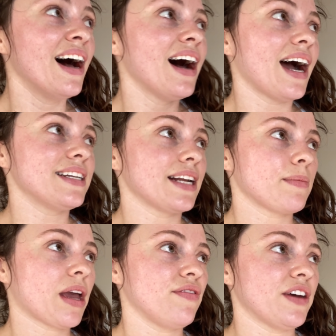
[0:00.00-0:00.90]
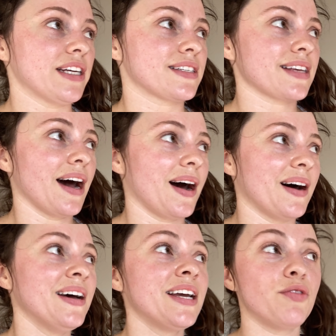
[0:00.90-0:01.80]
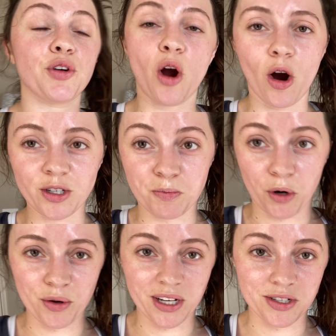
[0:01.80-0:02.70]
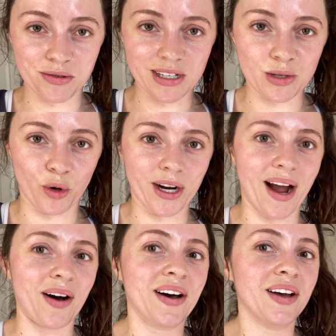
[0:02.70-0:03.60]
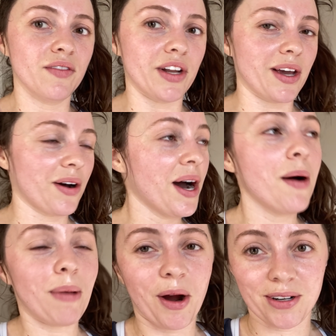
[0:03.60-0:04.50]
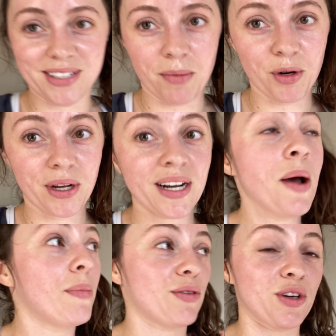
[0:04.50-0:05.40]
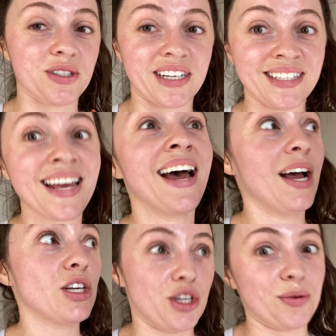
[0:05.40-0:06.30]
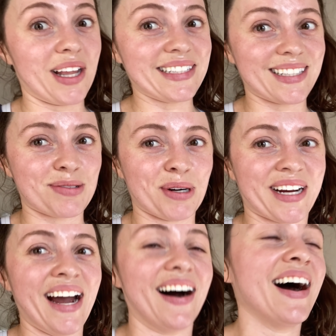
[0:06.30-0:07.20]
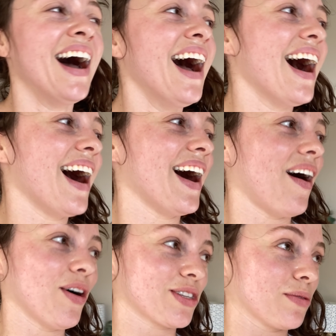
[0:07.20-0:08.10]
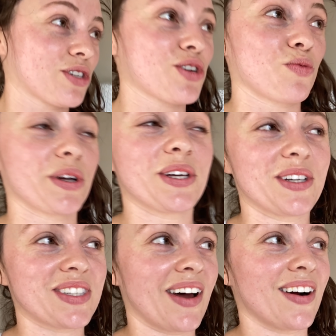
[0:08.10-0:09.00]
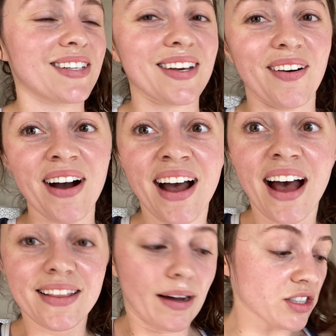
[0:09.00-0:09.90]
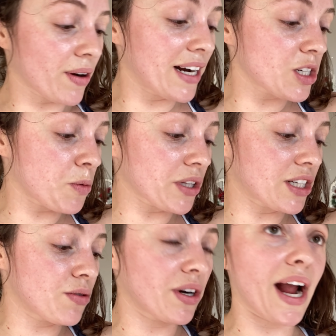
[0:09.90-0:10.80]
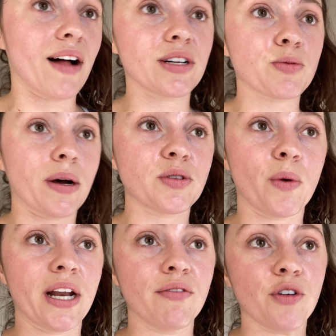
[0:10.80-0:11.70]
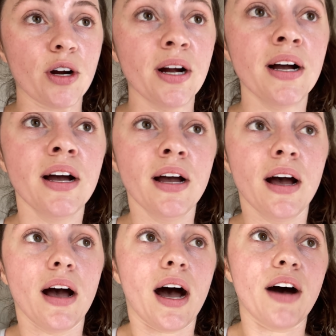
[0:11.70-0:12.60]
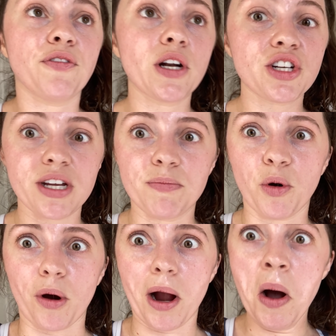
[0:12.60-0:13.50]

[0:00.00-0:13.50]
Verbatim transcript: I did EMKFit's, uh, if your heart's broken, do this workout video. My heart is not broken, but if yours is, you would like this workout. Uh, also, it was just really good song. So that was great. I just burned like 200 calories while I was waiting for uh, footage to import.